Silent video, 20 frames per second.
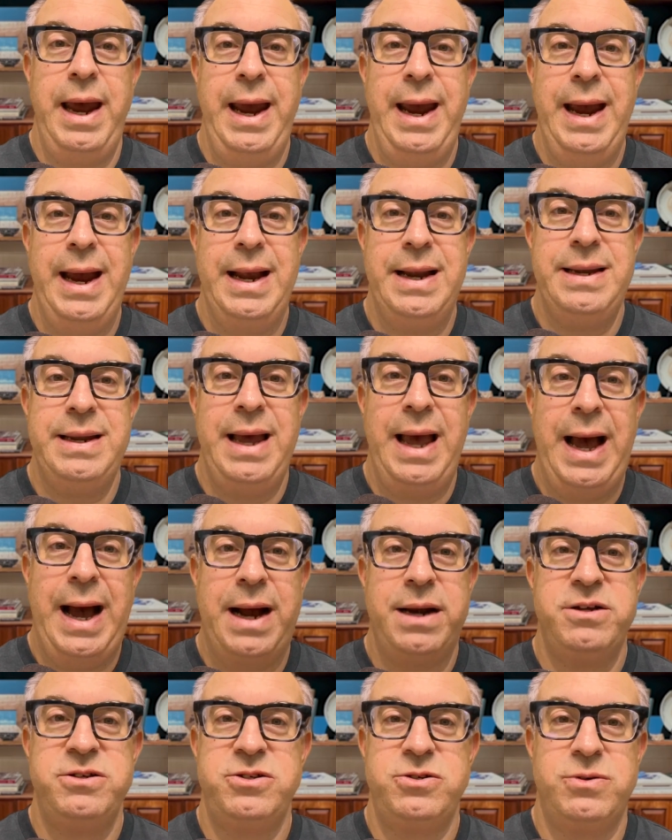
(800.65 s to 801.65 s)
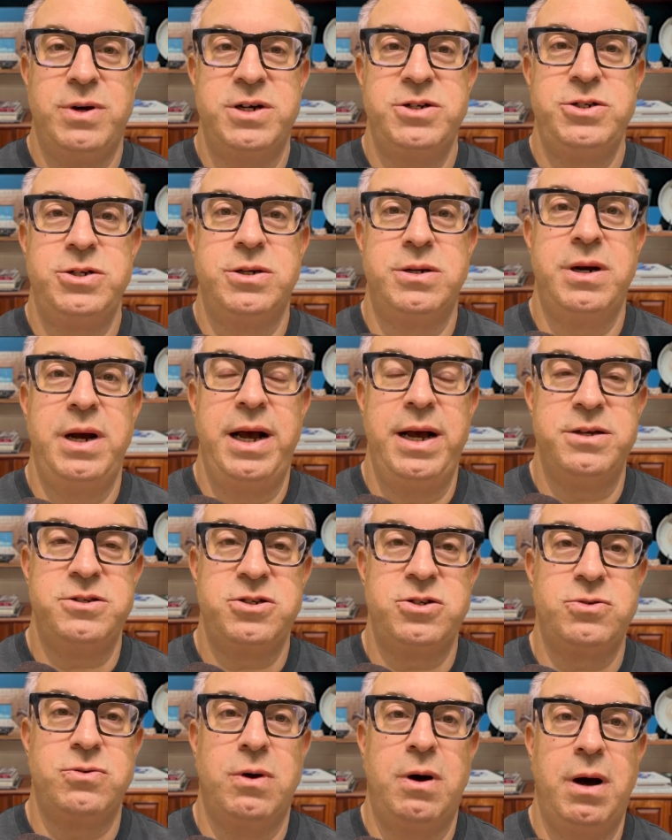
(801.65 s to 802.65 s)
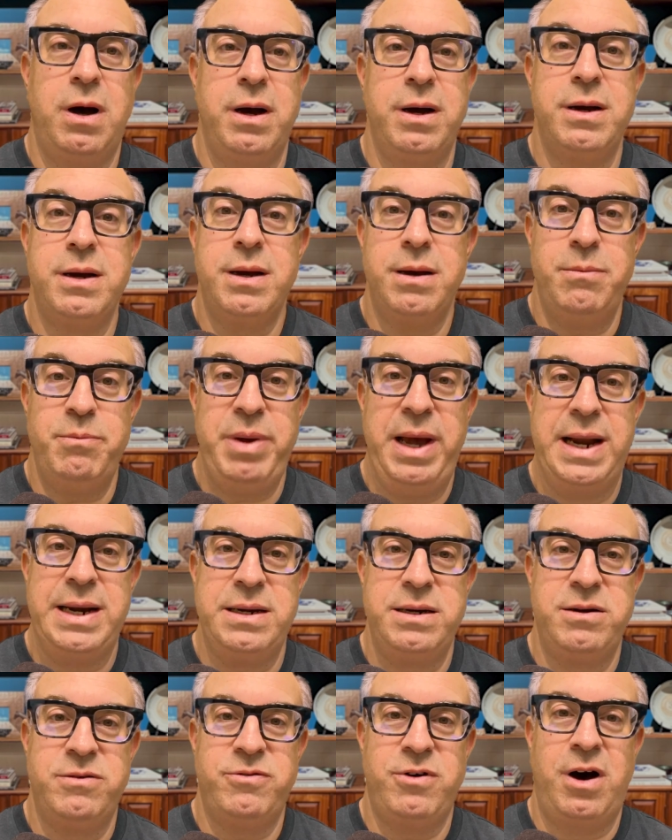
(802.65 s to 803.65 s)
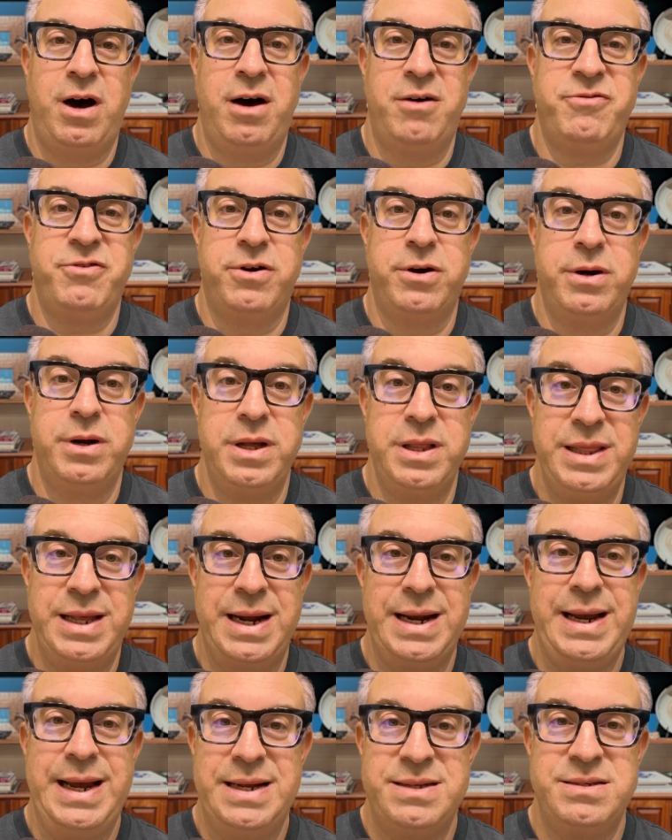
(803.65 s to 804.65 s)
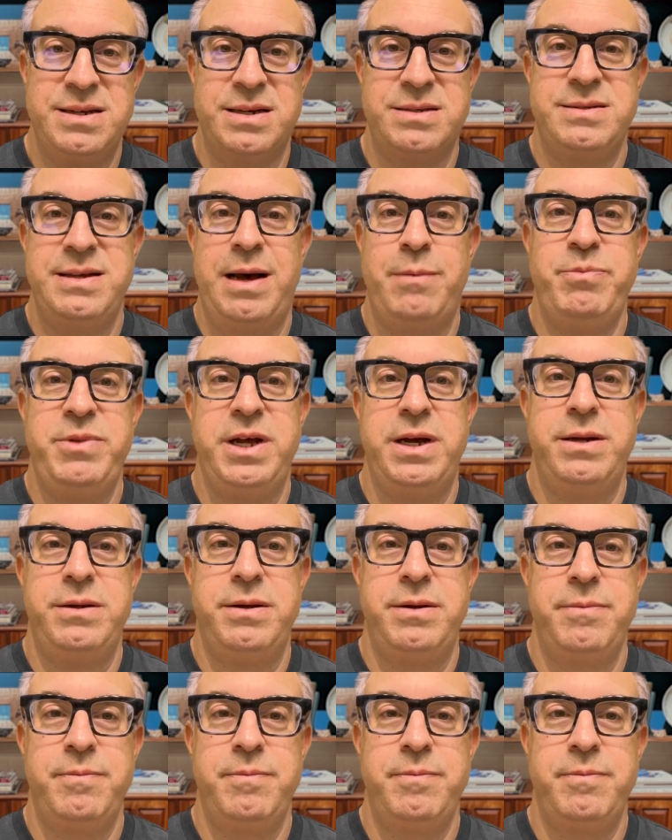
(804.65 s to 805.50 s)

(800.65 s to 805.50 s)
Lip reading: and how to structure a strong competitive offer that gets accepted.